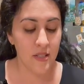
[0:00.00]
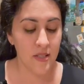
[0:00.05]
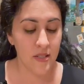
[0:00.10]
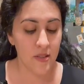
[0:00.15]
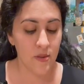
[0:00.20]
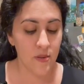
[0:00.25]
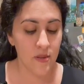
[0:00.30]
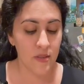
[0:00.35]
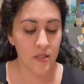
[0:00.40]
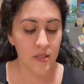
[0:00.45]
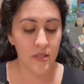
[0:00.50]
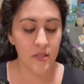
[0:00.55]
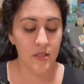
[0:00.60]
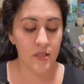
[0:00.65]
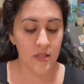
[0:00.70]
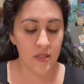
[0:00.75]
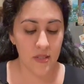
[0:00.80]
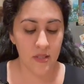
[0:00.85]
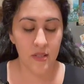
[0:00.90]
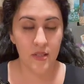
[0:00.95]
Cool.
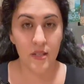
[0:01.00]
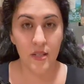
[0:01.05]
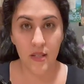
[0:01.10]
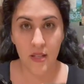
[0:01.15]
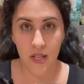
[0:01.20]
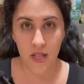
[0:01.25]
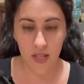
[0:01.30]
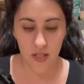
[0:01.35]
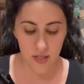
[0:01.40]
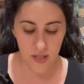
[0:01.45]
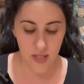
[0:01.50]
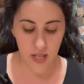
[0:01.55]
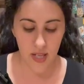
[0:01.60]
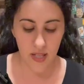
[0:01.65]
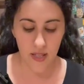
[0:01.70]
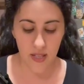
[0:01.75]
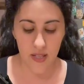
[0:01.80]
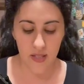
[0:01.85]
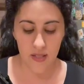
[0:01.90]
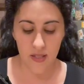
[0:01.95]
And then I just take
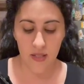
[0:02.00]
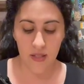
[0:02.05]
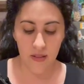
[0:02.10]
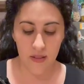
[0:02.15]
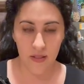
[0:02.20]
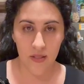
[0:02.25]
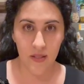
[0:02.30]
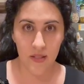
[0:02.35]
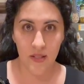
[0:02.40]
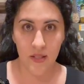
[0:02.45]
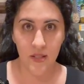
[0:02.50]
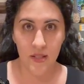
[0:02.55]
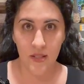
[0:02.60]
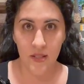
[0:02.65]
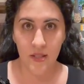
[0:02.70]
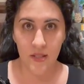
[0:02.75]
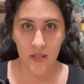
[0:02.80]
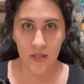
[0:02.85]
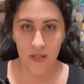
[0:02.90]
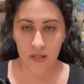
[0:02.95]
this,
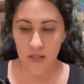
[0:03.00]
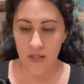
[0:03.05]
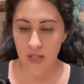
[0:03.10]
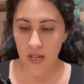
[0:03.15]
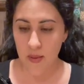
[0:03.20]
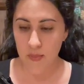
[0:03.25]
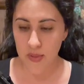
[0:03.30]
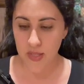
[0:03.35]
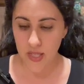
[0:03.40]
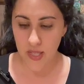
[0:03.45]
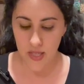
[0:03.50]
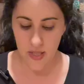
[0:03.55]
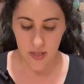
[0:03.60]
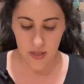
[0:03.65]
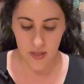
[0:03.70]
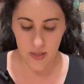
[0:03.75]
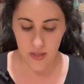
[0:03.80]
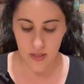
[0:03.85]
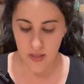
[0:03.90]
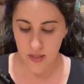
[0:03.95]
tap it in.
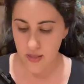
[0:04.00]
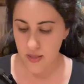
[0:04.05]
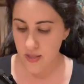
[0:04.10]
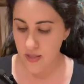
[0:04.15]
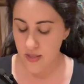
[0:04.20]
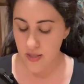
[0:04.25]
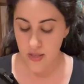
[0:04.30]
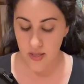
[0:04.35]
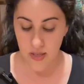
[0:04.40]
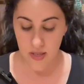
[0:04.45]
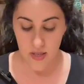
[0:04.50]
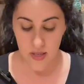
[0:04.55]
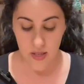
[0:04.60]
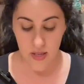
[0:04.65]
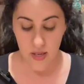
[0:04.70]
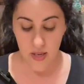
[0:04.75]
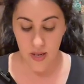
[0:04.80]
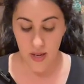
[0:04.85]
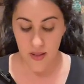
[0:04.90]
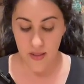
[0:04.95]

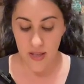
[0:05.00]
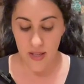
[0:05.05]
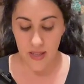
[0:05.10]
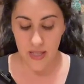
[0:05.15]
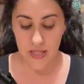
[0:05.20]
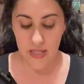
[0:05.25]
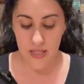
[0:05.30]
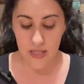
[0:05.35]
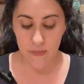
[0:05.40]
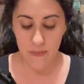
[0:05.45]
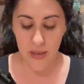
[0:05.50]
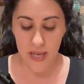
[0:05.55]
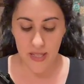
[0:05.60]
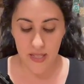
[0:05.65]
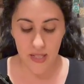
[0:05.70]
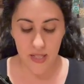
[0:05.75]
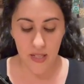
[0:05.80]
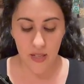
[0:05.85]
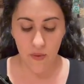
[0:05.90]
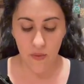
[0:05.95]
And then this is
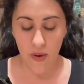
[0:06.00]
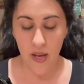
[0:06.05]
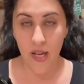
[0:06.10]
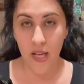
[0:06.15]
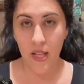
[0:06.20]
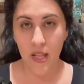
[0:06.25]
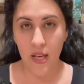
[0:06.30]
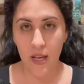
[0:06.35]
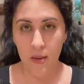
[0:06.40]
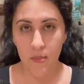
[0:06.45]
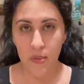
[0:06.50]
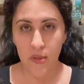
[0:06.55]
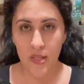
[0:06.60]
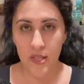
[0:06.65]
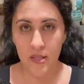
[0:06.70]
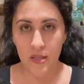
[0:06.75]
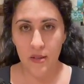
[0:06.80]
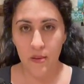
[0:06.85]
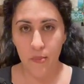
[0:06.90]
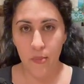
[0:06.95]
basically ready. Like I put
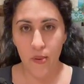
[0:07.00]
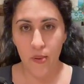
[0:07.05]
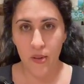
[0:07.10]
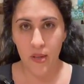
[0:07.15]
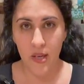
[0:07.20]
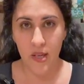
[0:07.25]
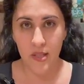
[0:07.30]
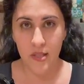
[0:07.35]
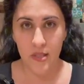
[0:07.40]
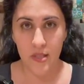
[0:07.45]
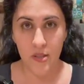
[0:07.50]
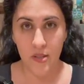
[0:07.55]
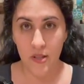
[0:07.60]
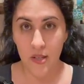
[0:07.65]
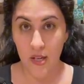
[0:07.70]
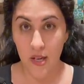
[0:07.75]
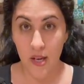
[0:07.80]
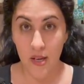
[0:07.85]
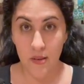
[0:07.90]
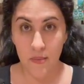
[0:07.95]
this in a bowl and I stir
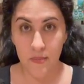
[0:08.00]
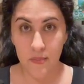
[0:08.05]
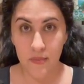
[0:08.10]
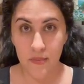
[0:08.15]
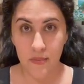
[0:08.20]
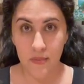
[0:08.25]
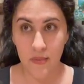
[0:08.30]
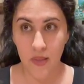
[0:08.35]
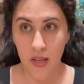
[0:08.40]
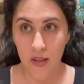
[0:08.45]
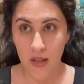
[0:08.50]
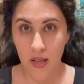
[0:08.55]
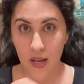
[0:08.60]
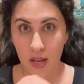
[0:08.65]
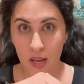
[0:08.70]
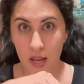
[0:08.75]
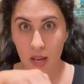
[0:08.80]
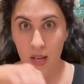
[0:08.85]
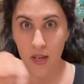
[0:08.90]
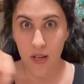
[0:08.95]
it up. And then I
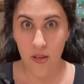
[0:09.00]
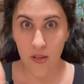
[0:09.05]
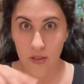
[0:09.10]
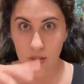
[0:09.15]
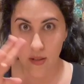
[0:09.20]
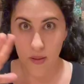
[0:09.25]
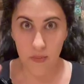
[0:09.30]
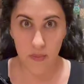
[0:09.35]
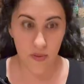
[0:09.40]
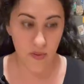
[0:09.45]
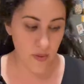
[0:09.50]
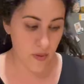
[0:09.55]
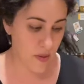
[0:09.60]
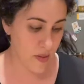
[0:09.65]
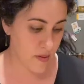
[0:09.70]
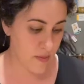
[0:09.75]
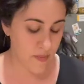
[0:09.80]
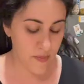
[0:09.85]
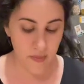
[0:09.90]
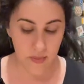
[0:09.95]
add it on top before.
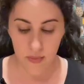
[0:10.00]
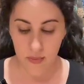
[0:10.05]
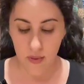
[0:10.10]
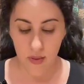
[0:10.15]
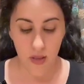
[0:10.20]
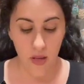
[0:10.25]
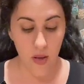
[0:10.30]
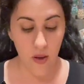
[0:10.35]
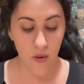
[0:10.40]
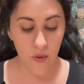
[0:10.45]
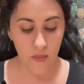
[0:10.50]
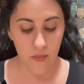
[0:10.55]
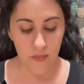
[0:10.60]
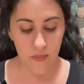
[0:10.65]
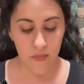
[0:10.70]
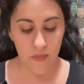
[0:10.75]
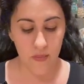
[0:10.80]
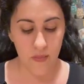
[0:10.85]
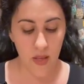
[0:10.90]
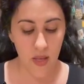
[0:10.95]
Oh,
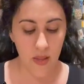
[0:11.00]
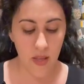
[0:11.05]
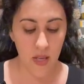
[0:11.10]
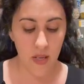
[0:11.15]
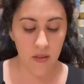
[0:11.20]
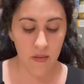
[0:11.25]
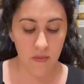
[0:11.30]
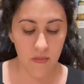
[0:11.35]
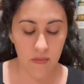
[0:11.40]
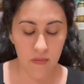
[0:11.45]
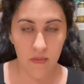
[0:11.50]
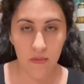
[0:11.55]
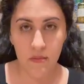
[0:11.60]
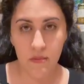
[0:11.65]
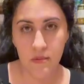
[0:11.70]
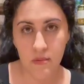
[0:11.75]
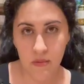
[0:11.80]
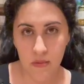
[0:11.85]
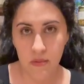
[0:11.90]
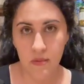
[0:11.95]
and then
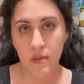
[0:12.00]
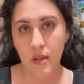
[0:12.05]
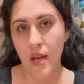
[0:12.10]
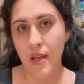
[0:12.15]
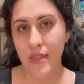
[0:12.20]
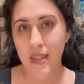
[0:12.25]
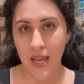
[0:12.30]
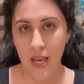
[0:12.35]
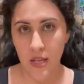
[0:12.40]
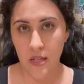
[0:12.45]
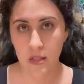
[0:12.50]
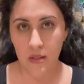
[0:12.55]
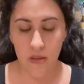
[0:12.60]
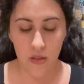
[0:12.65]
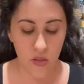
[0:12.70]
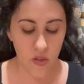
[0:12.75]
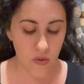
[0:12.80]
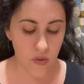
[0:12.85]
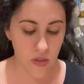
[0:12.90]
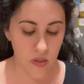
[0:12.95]
at the end, the
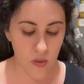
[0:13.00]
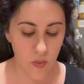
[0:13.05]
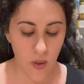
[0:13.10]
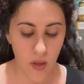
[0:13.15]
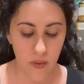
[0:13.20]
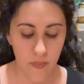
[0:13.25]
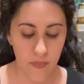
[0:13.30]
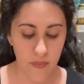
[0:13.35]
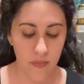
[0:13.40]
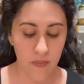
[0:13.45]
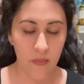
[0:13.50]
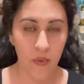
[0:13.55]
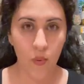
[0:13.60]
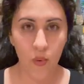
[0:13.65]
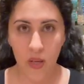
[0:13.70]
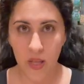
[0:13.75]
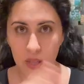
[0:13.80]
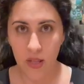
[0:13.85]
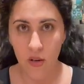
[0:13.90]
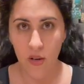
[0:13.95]
juice as well. But we'll
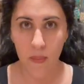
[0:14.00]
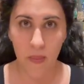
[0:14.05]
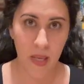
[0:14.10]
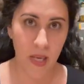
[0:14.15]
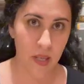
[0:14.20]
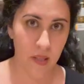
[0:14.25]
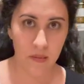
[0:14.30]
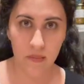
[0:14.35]
get there in a minute.